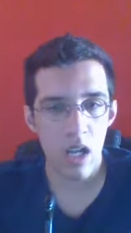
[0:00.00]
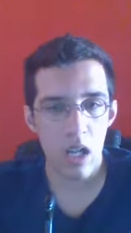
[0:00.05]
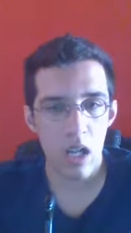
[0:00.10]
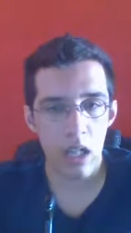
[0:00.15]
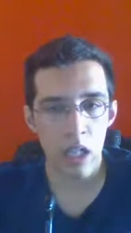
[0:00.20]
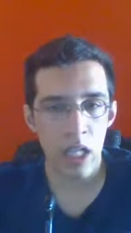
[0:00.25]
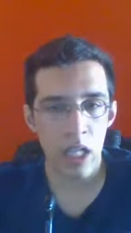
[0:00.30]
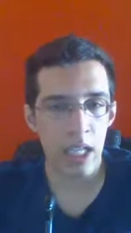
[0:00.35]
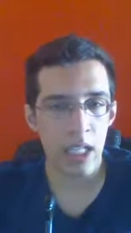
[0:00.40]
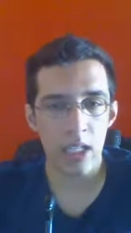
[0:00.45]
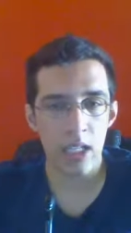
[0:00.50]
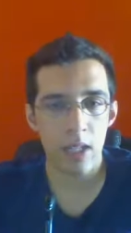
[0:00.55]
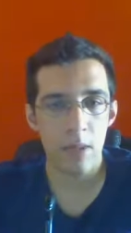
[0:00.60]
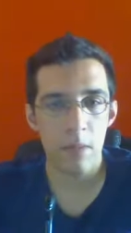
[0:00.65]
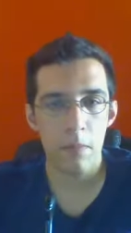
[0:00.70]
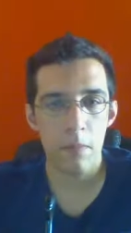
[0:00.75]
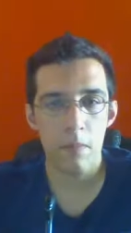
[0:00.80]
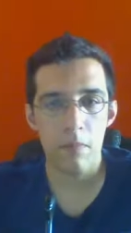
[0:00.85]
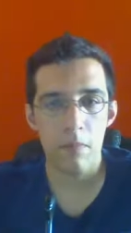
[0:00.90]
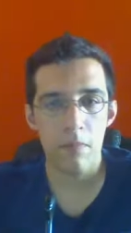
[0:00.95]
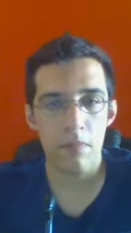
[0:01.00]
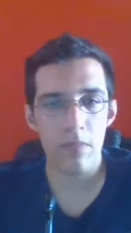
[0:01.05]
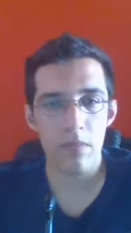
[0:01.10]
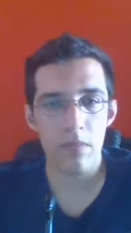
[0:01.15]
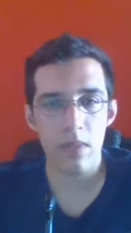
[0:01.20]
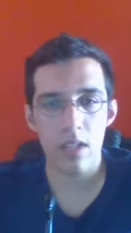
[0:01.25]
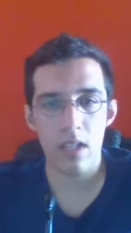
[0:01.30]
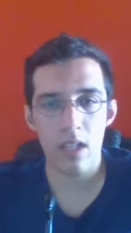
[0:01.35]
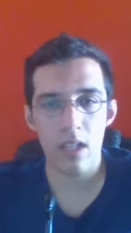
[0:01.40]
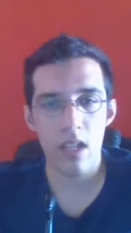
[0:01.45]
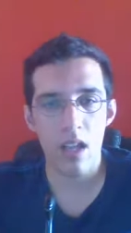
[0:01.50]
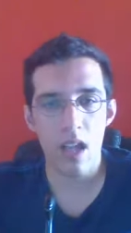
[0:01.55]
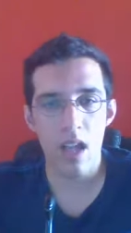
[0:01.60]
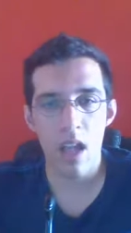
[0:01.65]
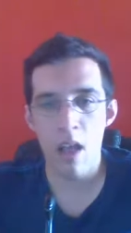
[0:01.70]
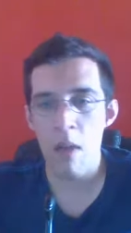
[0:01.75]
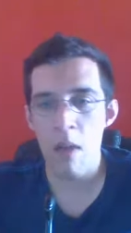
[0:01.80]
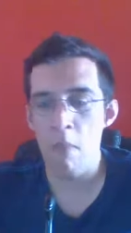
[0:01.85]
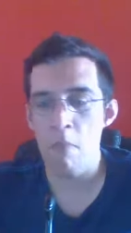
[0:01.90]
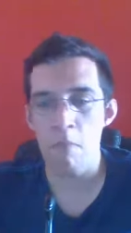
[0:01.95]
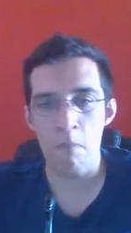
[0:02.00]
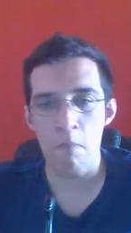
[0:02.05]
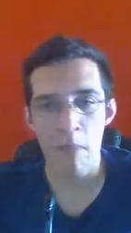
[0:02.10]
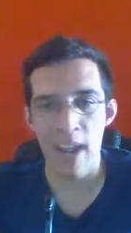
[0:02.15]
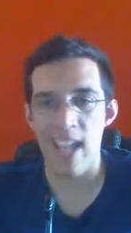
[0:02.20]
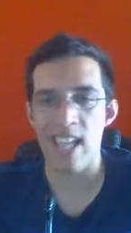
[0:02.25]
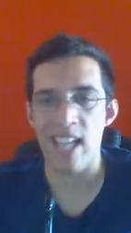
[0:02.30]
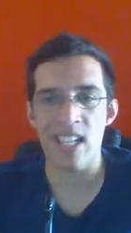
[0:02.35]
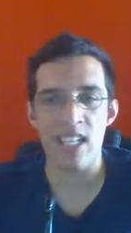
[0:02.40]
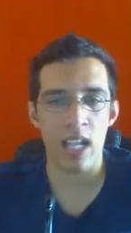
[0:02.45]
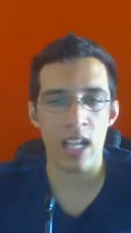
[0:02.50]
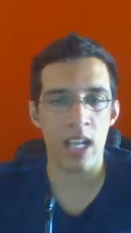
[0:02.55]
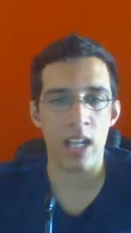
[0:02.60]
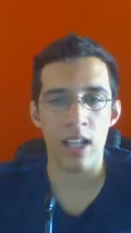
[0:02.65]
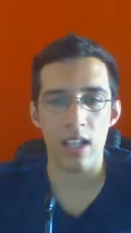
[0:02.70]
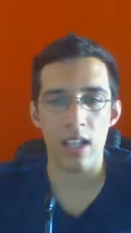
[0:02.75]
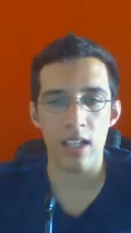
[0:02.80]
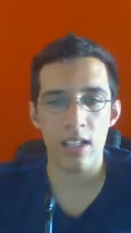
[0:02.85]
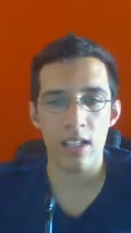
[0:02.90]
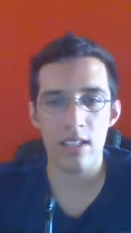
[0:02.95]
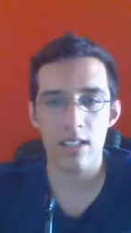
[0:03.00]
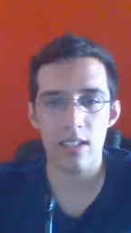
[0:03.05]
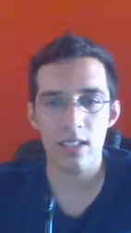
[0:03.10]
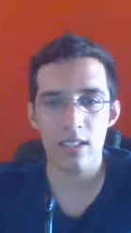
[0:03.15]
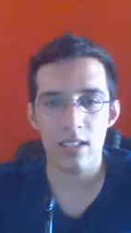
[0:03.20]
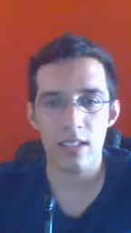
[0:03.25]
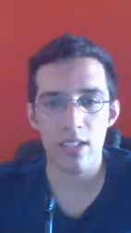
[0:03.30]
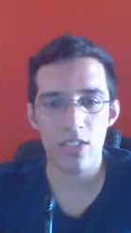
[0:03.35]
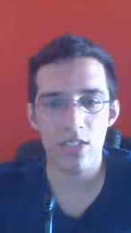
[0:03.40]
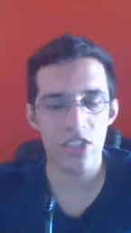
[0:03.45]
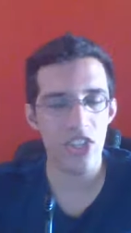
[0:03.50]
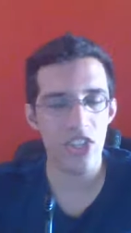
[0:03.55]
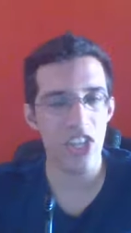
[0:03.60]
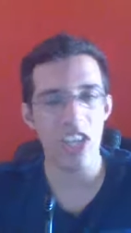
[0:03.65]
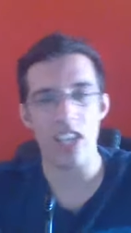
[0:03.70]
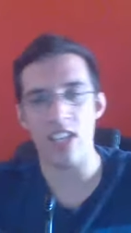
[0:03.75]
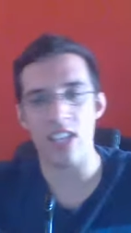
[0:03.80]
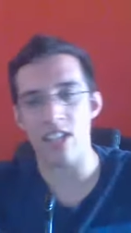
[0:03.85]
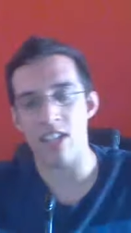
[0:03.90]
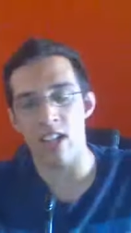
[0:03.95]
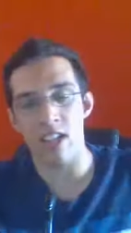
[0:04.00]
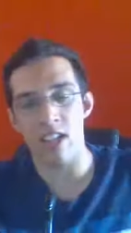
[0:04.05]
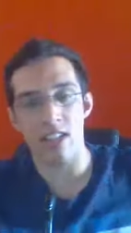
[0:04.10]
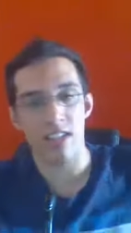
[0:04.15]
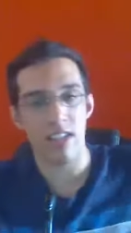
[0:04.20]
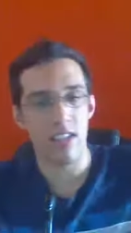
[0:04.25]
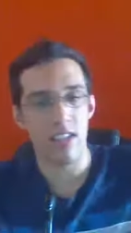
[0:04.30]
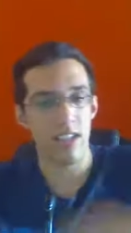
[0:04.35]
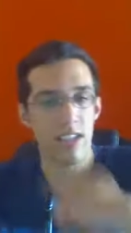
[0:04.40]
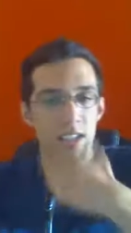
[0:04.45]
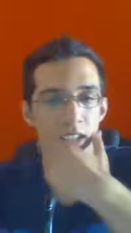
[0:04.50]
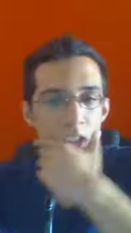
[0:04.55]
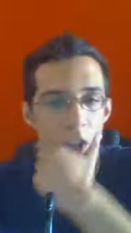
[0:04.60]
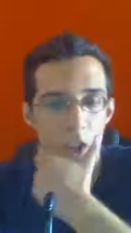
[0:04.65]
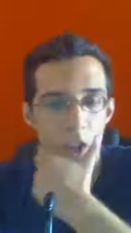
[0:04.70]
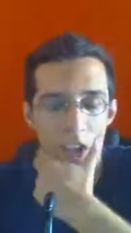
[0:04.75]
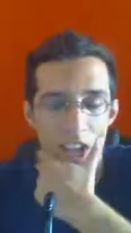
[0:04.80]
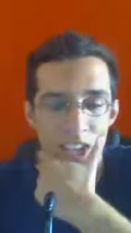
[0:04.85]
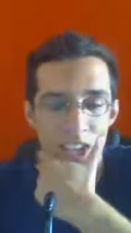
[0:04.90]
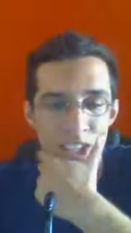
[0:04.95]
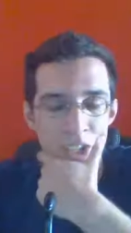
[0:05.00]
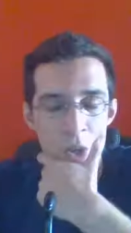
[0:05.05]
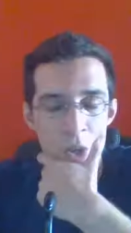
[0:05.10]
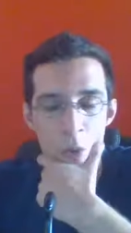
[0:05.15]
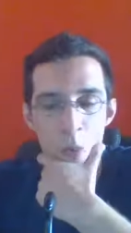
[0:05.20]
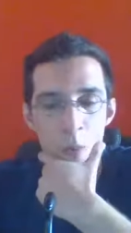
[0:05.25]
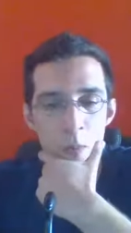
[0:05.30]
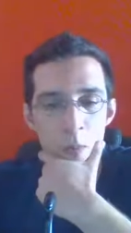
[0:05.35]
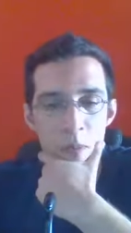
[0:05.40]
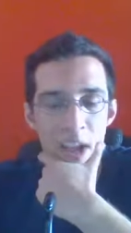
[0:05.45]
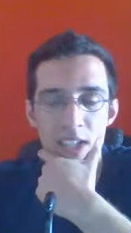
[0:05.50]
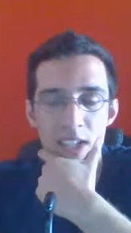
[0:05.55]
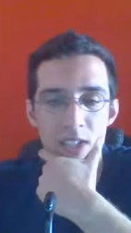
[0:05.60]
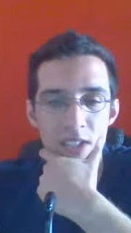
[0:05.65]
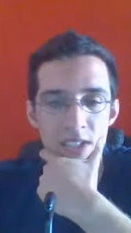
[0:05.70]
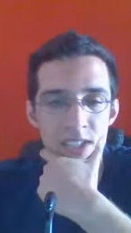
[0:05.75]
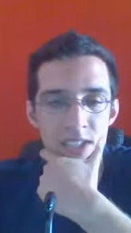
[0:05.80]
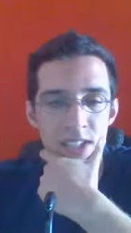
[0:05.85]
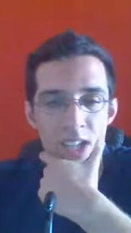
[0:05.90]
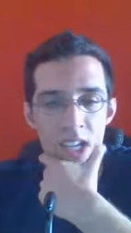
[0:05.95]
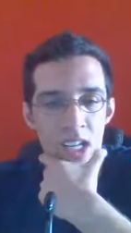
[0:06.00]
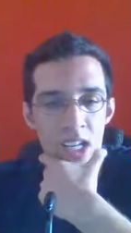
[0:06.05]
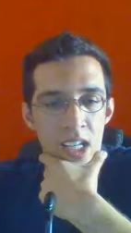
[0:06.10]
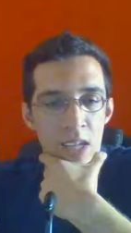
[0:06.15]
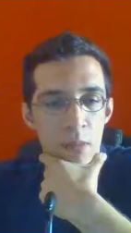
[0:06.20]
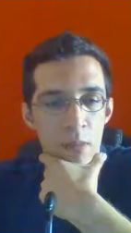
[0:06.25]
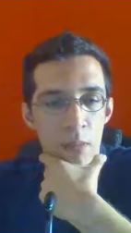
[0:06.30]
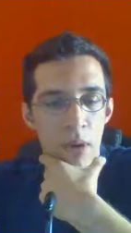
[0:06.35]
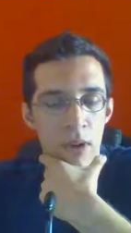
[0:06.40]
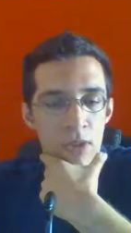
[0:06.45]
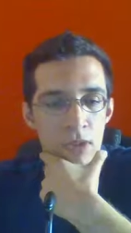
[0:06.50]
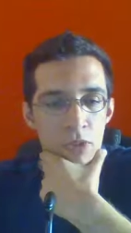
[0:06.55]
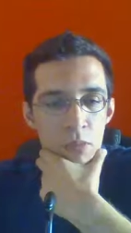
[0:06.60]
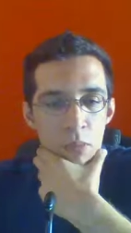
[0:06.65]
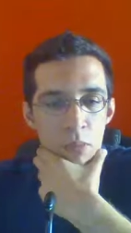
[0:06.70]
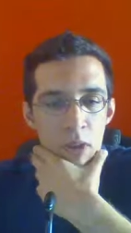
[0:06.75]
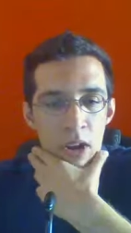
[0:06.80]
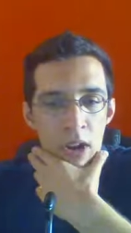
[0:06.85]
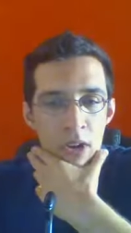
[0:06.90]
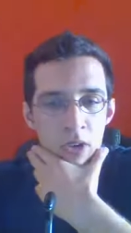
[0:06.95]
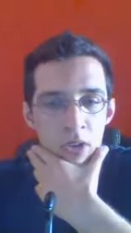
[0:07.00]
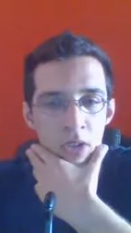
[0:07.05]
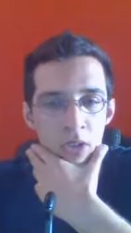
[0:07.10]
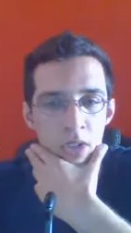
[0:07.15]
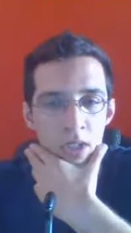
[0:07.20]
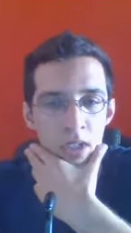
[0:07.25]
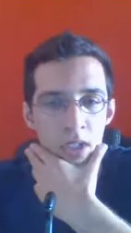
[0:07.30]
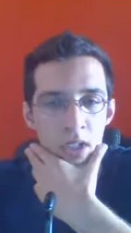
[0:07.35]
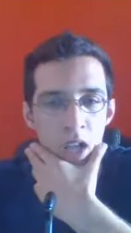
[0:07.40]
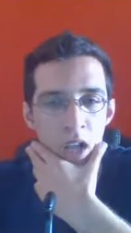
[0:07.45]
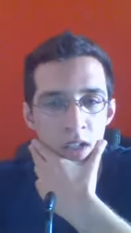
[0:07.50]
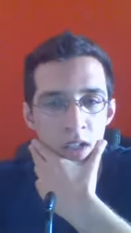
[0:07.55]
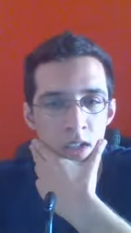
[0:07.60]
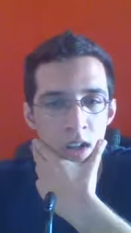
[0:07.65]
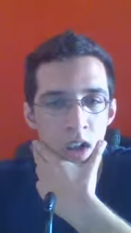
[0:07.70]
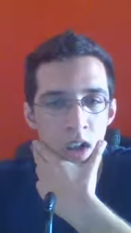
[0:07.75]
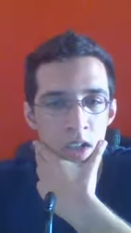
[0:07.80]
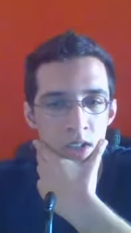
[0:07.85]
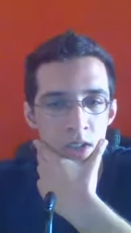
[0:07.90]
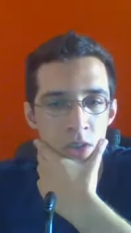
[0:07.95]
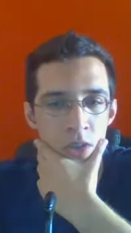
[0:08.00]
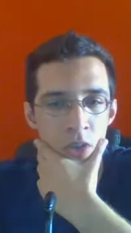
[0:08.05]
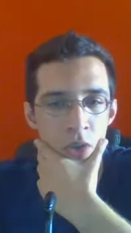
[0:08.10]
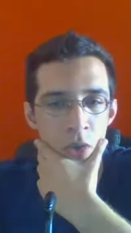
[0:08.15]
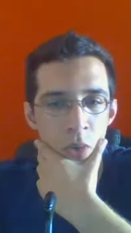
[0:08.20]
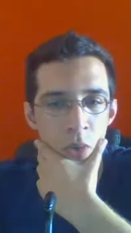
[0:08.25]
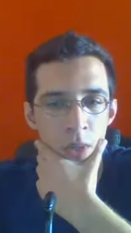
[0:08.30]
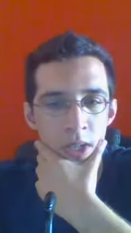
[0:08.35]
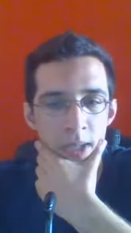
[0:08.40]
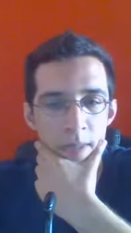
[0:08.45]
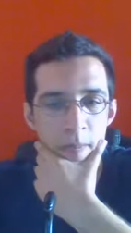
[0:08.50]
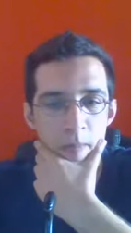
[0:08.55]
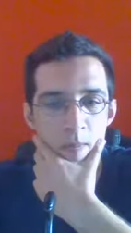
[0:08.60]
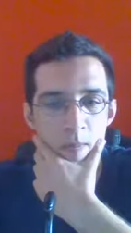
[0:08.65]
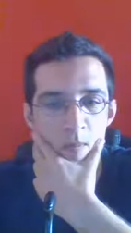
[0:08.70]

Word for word: Like, amazing. Jesus. Okay, so back to the sunny Perospero, Katakuri,